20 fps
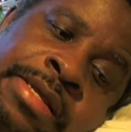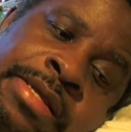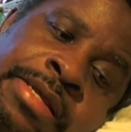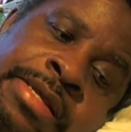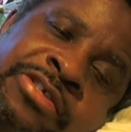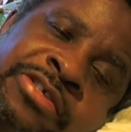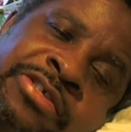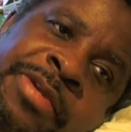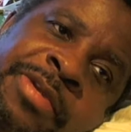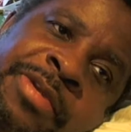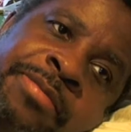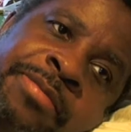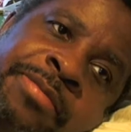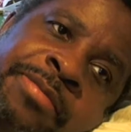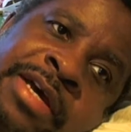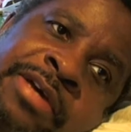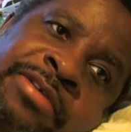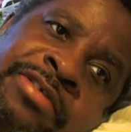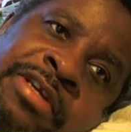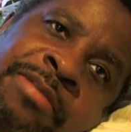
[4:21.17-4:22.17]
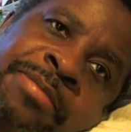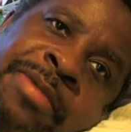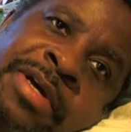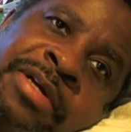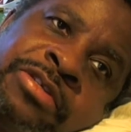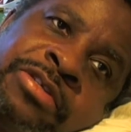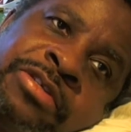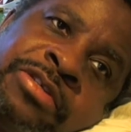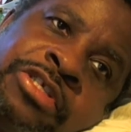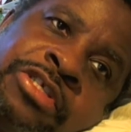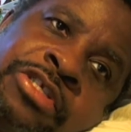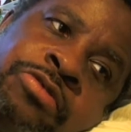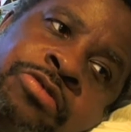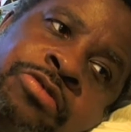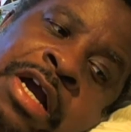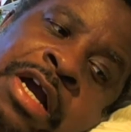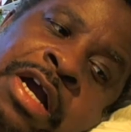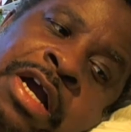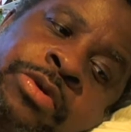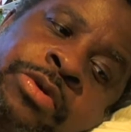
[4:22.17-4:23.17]
so I'm gonna leave my house in about 2
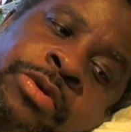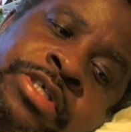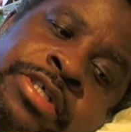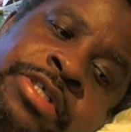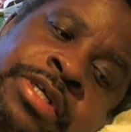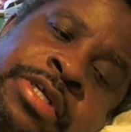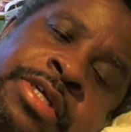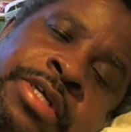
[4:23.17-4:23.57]
hours.